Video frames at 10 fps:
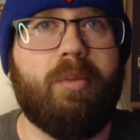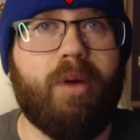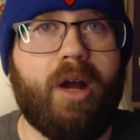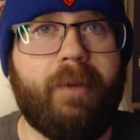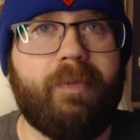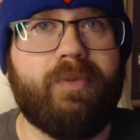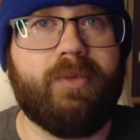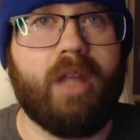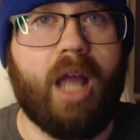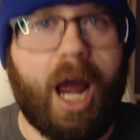but
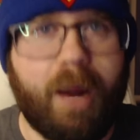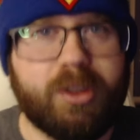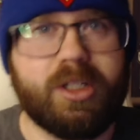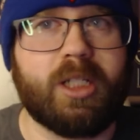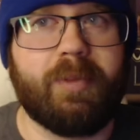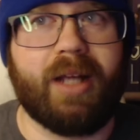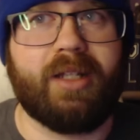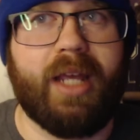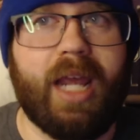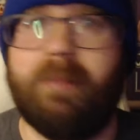I was
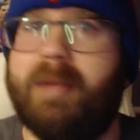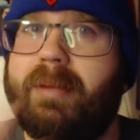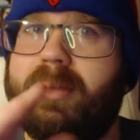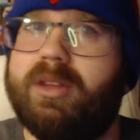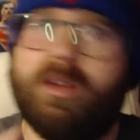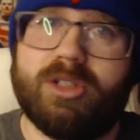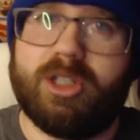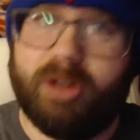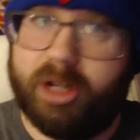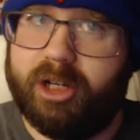expecting, and maybe they're
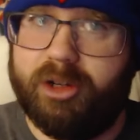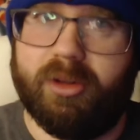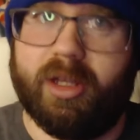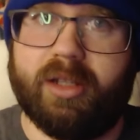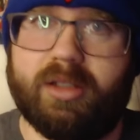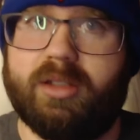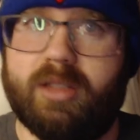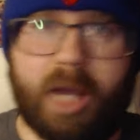still going to do this,